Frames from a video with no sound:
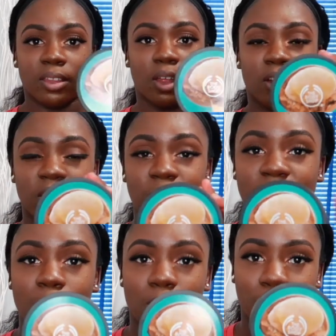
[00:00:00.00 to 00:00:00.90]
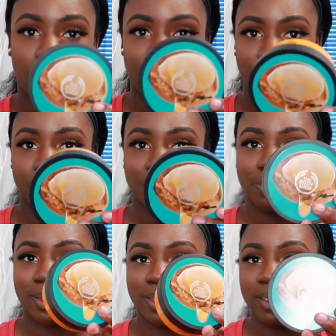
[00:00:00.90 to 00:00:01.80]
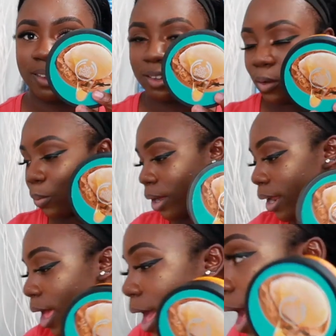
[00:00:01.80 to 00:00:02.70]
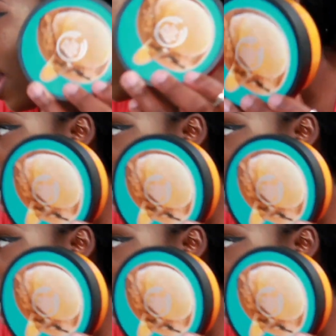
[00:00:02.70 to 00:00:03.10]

so this is the one right here this is the one i